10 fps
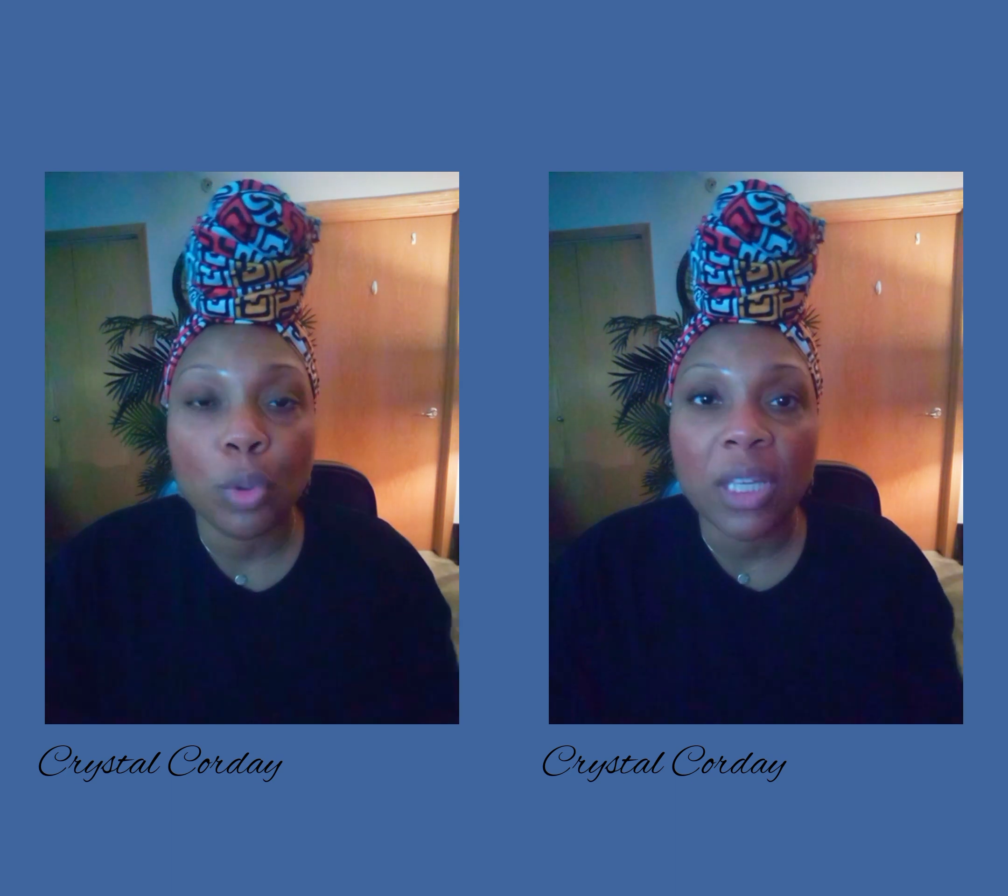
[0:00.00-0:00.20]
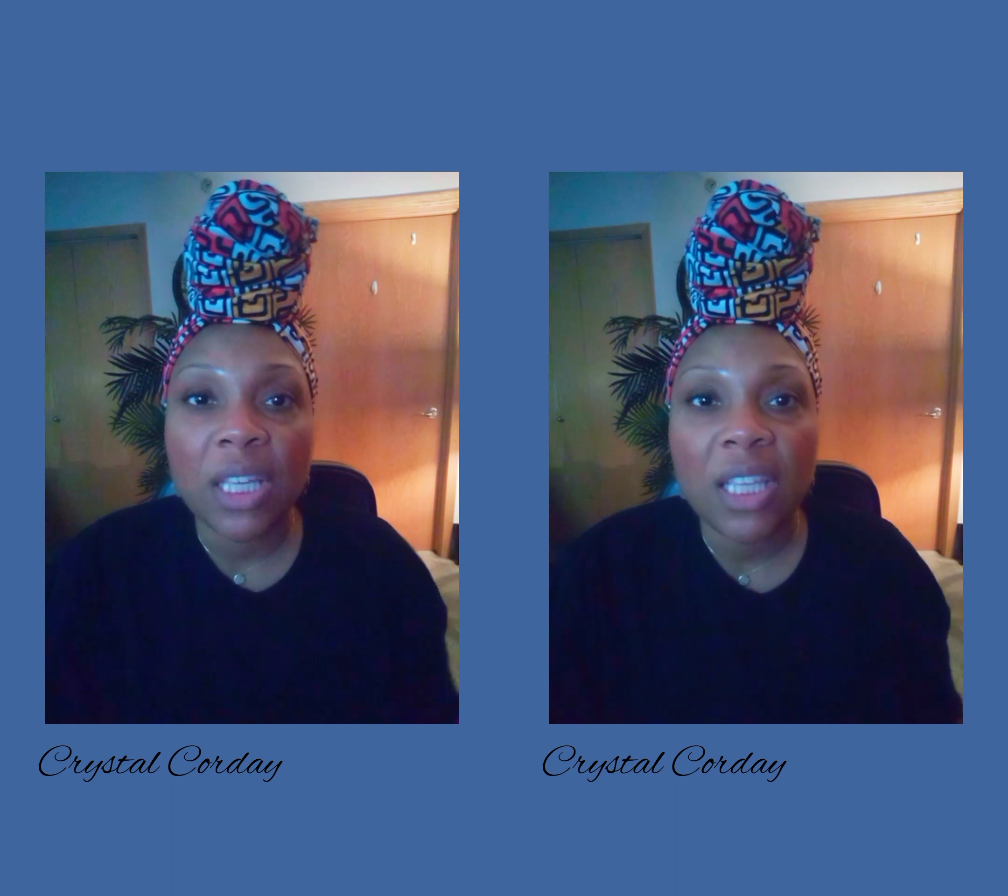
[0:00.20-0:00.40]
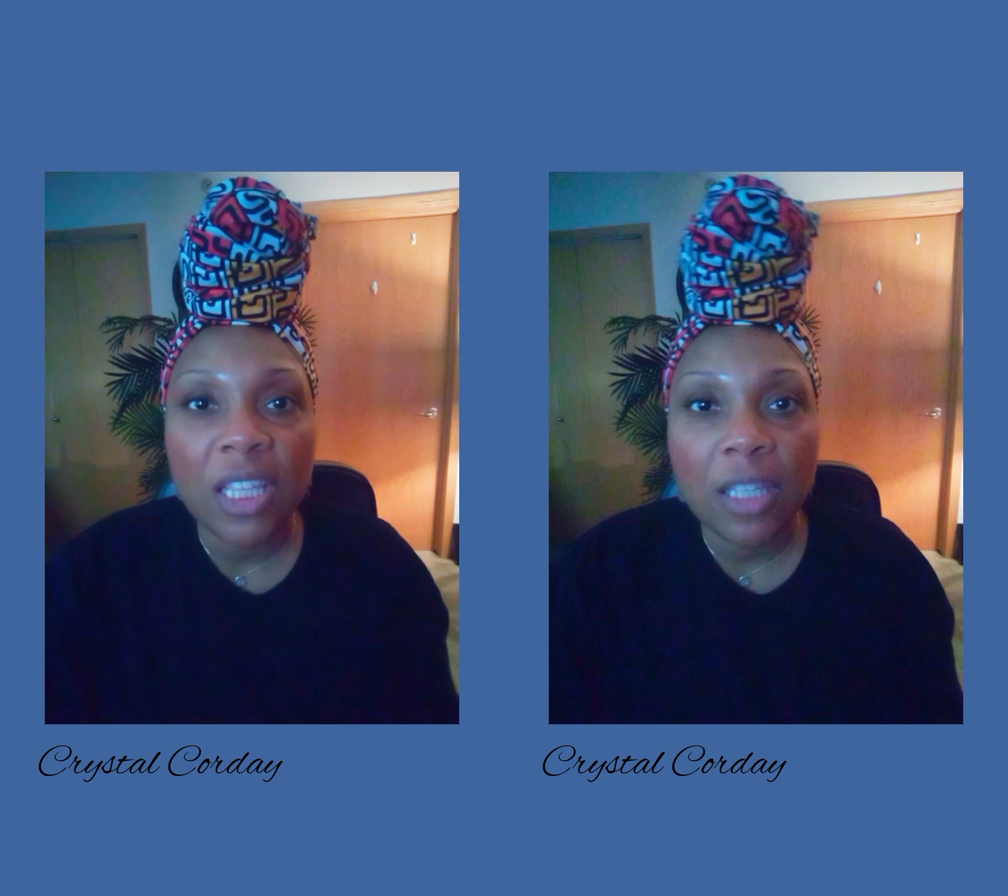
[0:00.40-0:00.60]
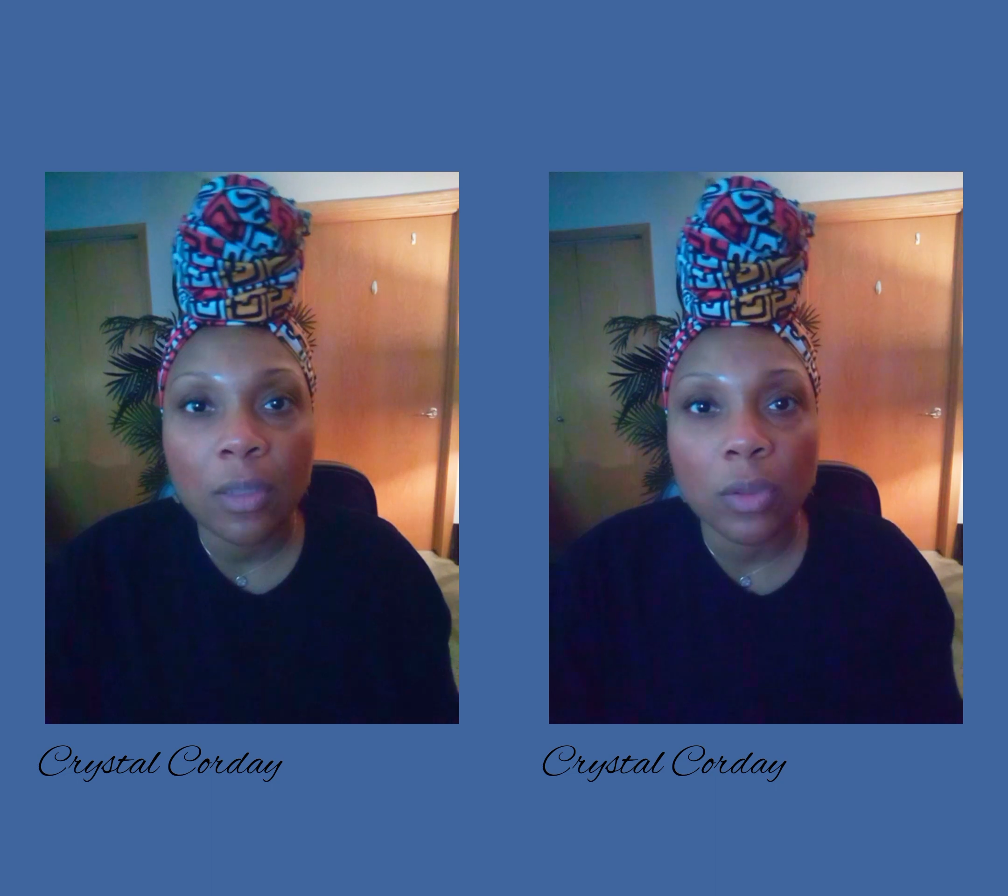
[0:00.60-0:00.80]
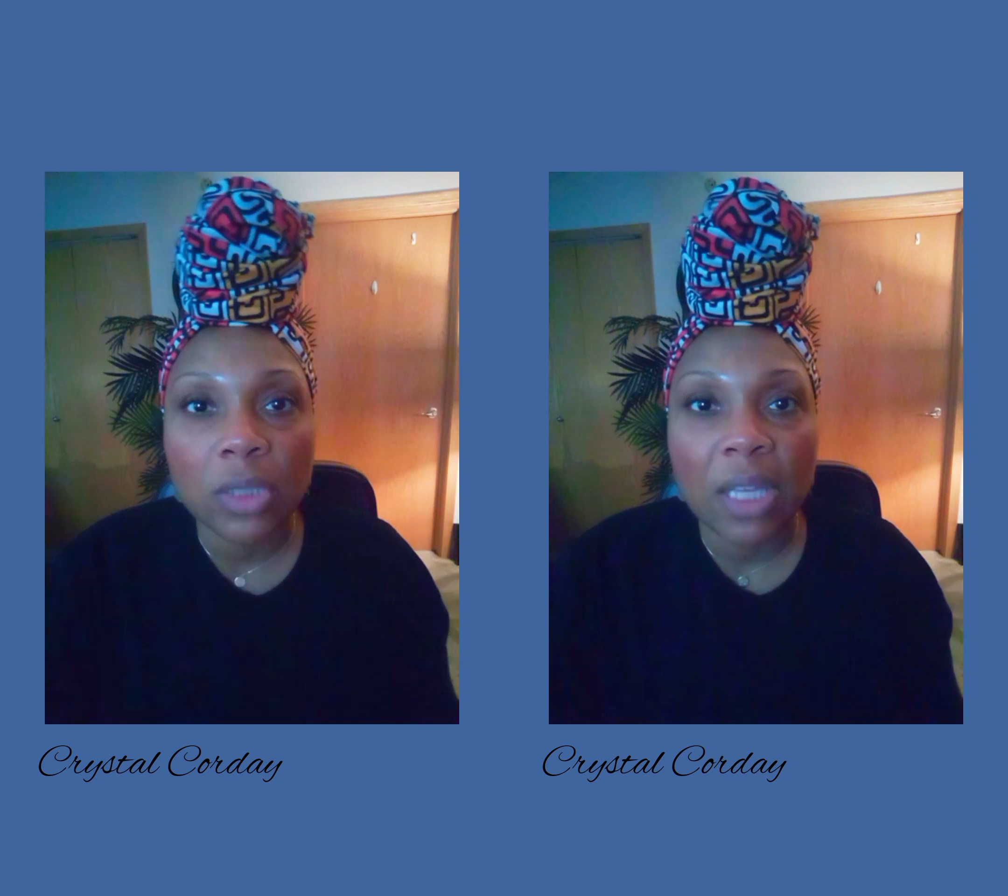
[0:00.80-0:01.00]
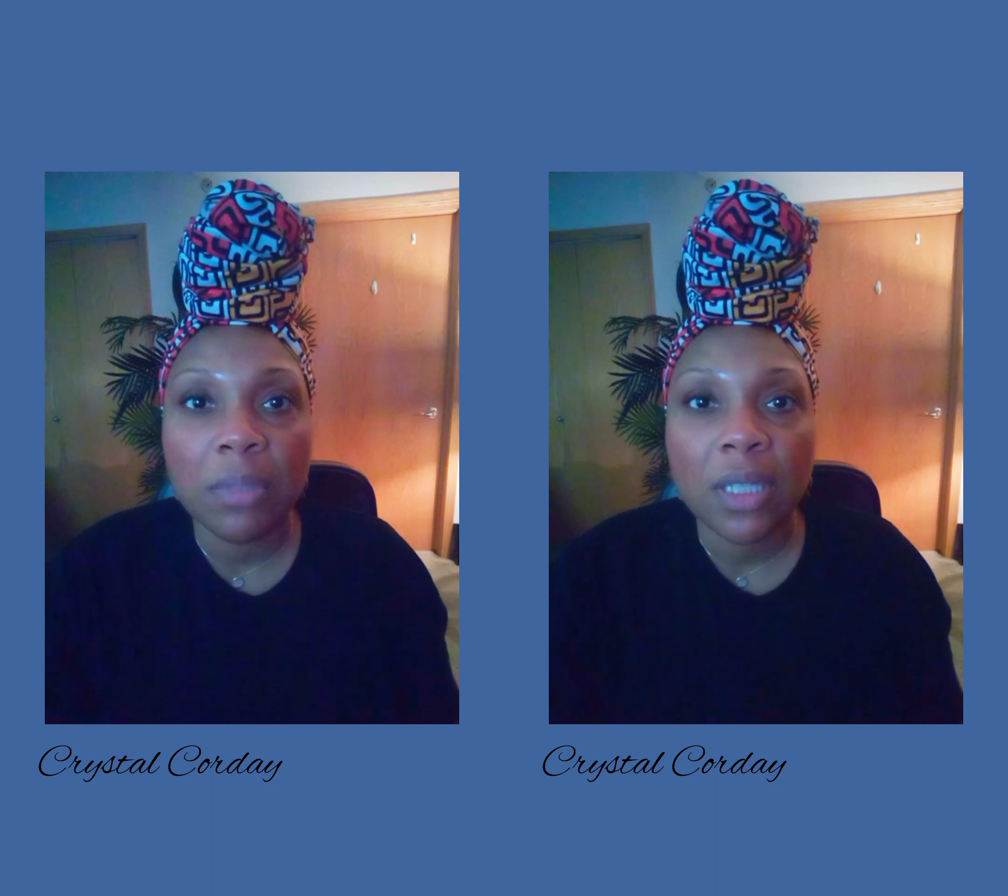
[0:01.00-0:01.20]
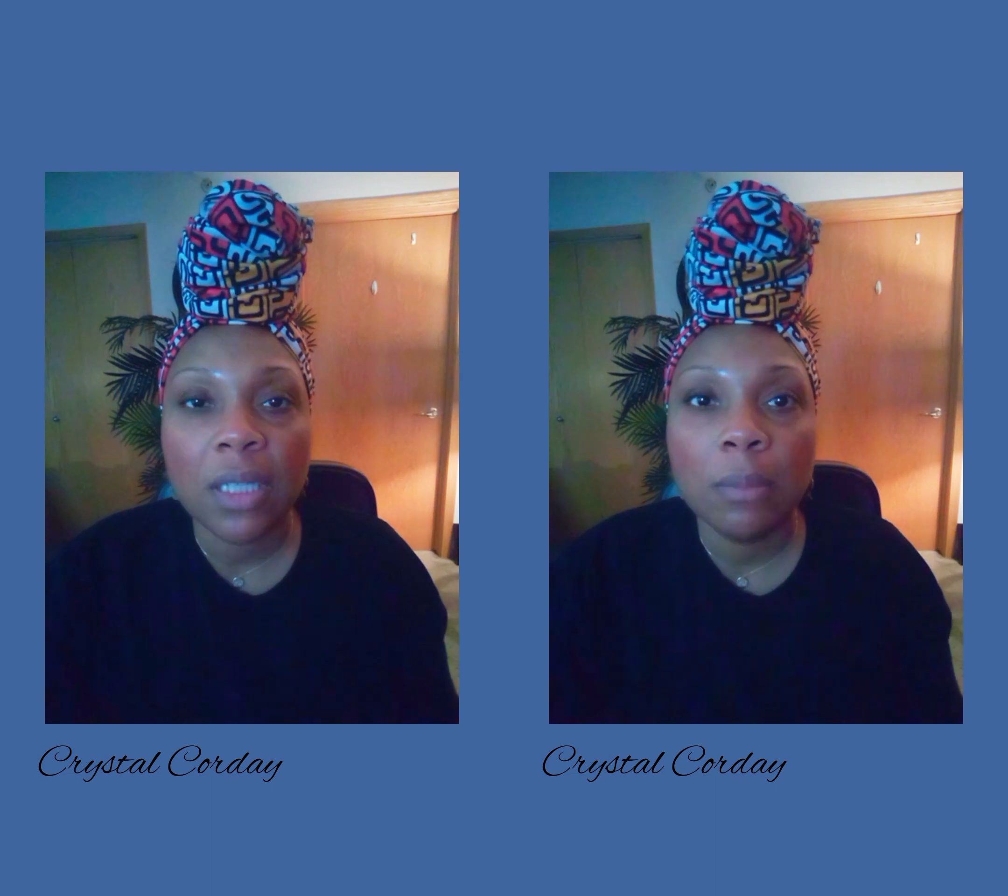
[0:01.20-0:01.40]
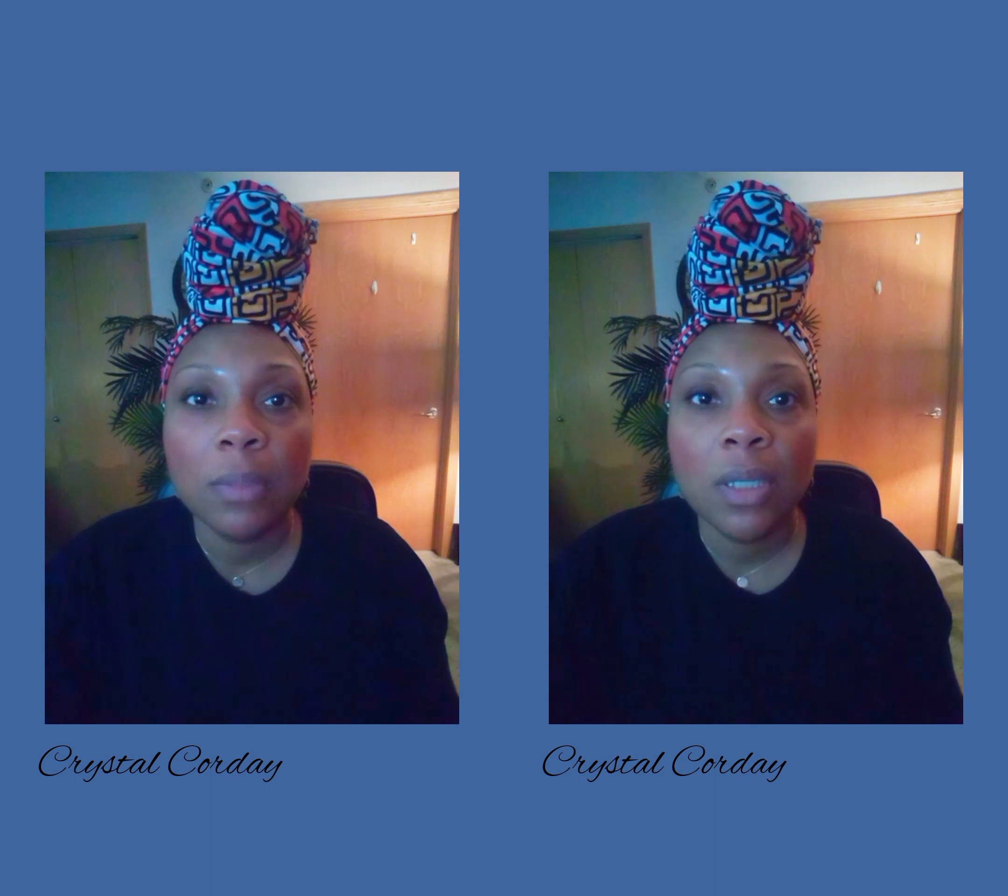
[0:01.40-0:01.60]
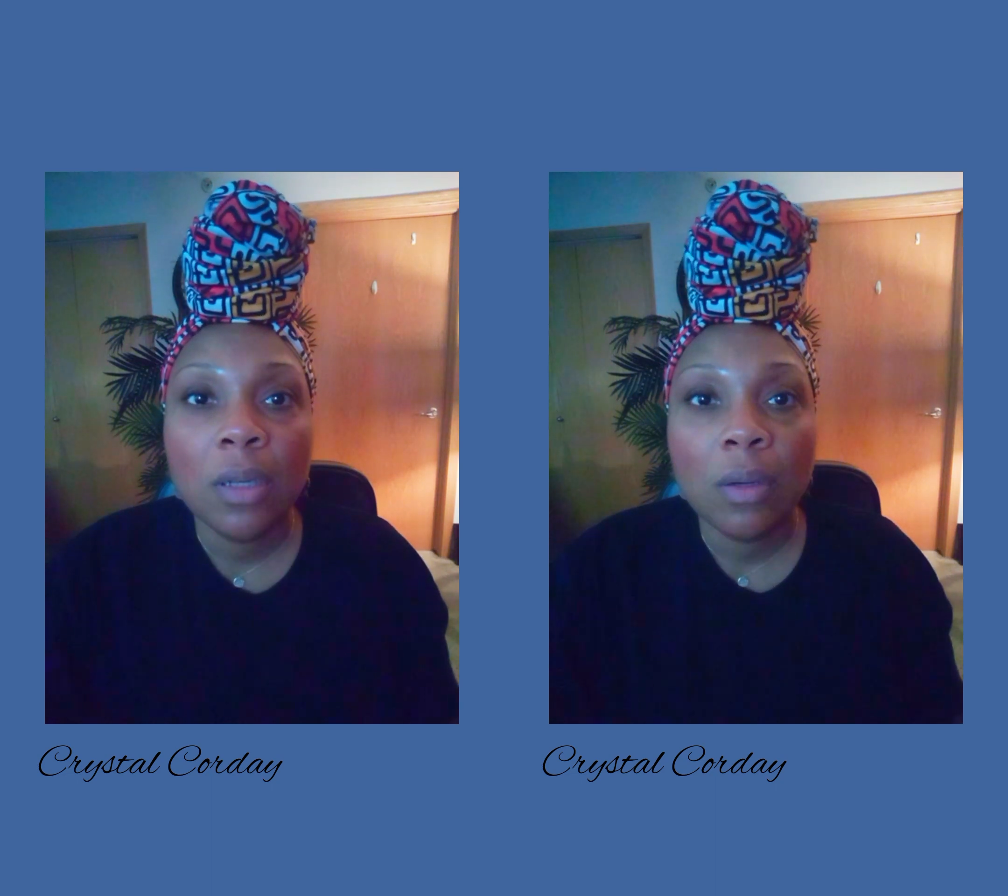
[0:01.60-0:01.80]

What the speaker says: or healed and become